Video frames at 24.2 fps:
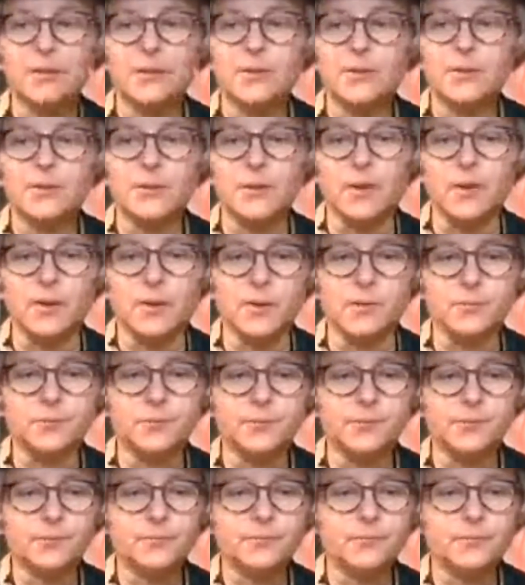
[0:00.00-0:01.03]
So
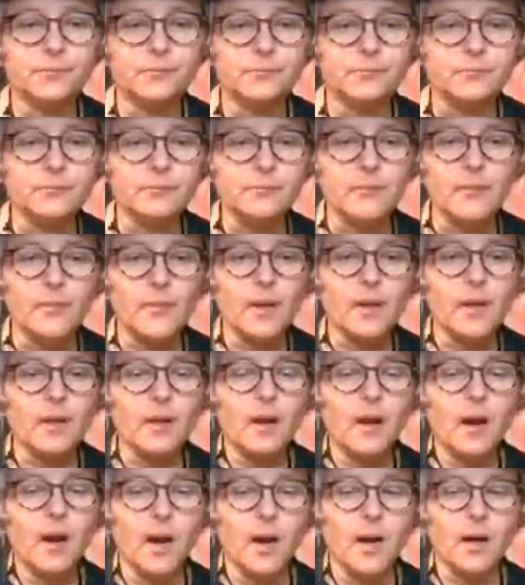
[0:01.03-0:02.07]

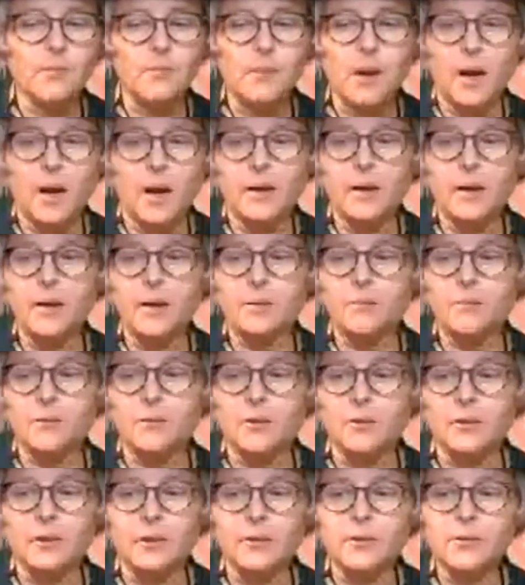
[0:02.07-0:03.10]
I
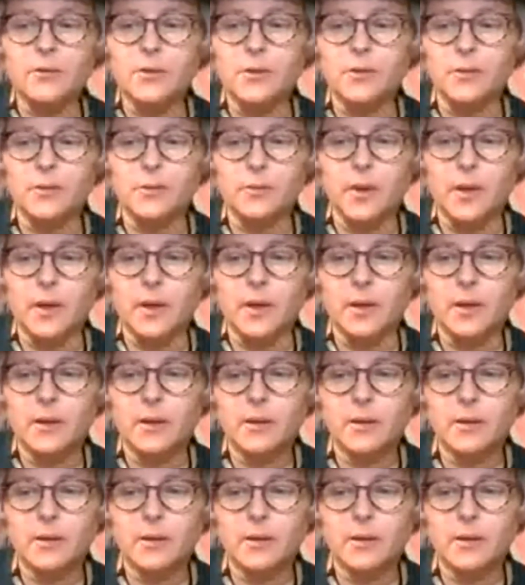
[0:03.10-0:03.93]
am going to